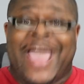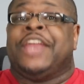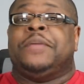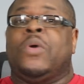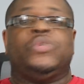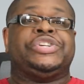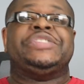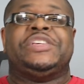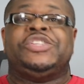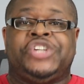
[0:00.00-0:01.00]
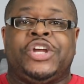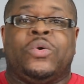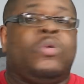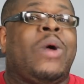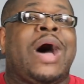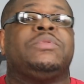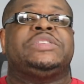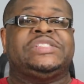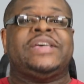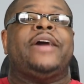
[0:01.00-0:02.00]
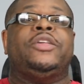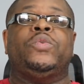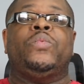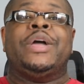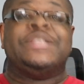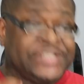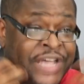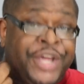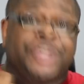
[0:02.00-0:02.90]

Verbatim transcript: and emotions in general outside of the ones